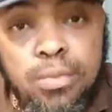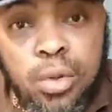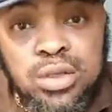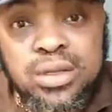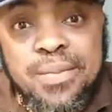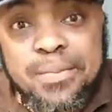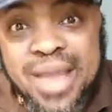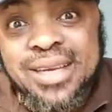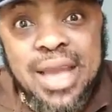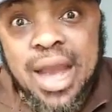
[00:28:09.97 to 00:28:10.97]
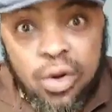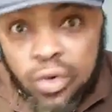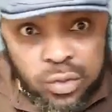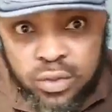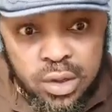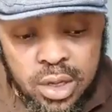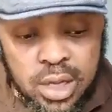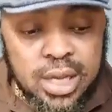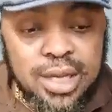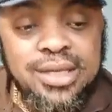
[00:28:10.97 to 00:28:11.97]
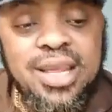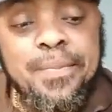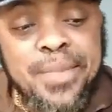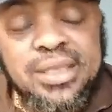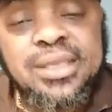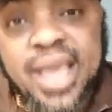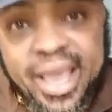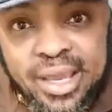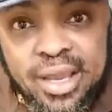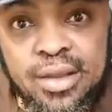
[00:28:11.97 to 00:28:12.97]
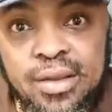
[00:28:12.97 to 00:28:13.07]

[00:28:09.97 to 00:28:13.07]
must remain their own. The mistake,